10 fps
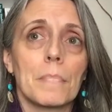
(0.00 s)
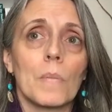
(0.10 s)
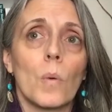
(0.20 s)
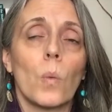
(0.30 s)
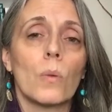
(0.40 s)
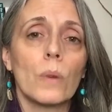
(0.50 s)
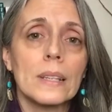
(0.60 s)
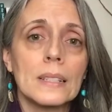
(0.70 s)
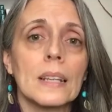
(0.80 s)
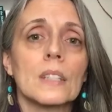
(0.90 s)
What
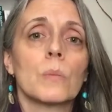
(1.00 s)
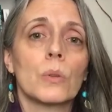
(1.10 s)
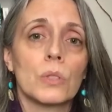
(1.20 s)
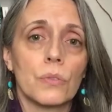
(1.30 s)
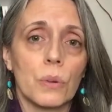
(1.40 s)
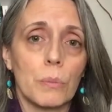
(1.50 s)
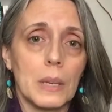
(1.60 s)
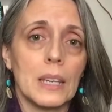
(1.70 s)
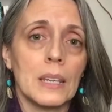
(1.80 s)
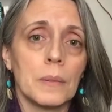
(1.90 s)
resonates most for
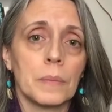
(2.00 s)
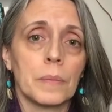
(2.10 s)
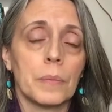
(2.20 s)
me,